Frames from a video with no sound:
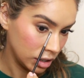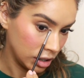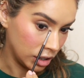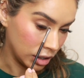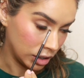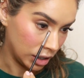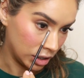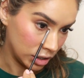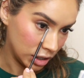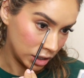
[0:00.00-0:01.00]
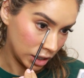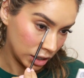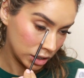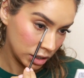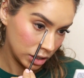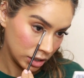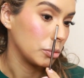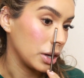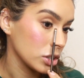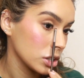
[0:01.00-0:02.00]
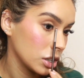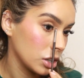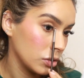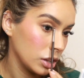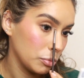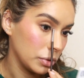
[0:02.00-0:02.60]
here in the inner tear duct. But I'm actually going to go